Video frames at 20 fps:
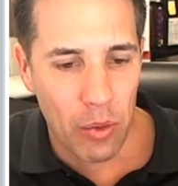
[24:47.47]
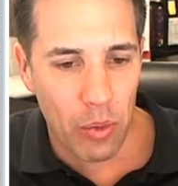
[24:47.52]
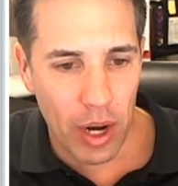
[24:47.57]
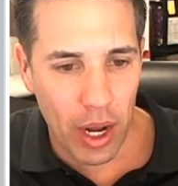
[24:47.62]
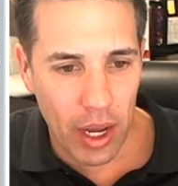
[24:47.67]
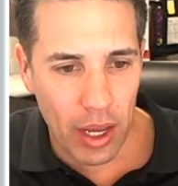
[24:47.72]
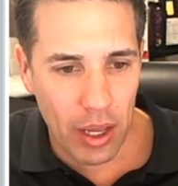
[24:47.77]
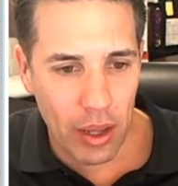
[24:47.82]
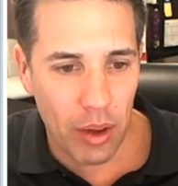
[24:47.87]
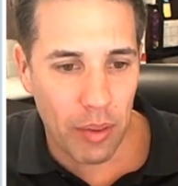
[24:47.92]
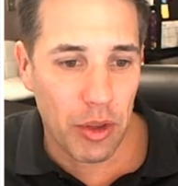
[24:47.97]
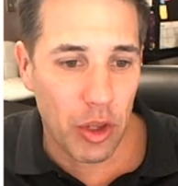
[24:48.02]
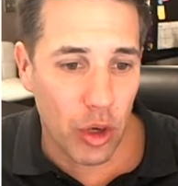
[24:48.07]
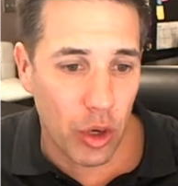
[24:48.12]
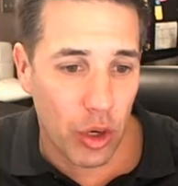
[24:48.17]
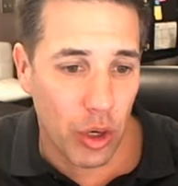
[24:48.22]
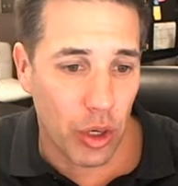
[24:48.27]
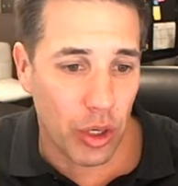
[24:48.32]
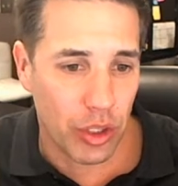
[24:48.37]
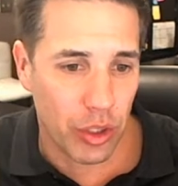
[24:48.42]
I mean, you
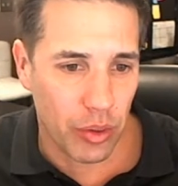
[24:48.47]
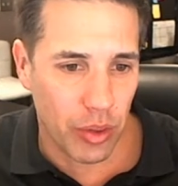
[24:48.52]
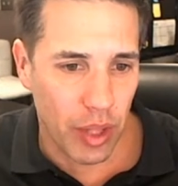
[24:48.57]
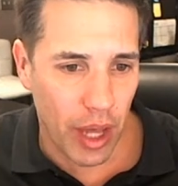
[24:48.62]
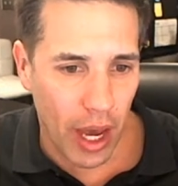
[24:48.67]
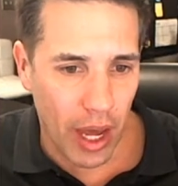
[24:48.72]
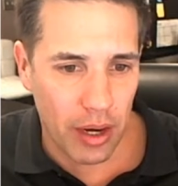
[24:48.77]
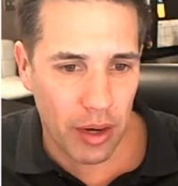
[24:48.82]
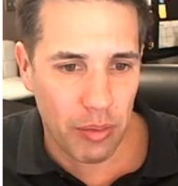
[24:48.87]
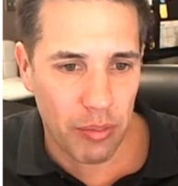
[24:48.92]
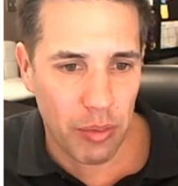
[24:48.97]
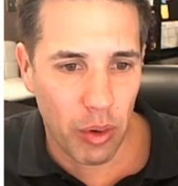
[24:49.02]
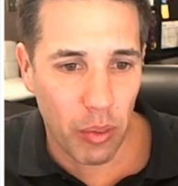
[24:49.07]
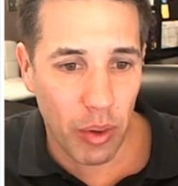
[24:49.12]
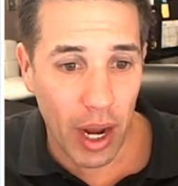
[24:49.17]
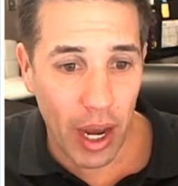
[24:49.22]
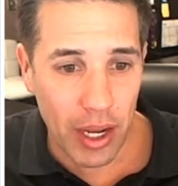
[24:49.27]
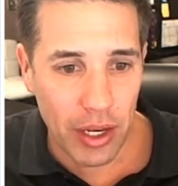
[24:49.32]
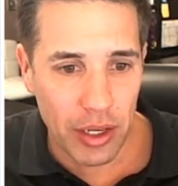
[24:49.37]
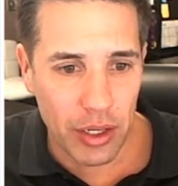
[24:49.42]
could do that, but
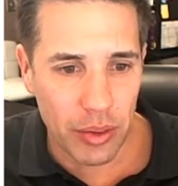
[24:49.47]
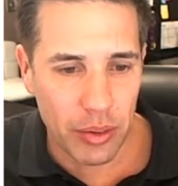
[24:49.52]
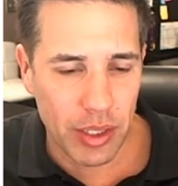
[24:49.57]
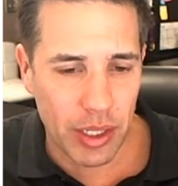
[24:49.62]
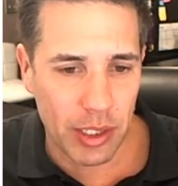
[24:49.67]
what I do is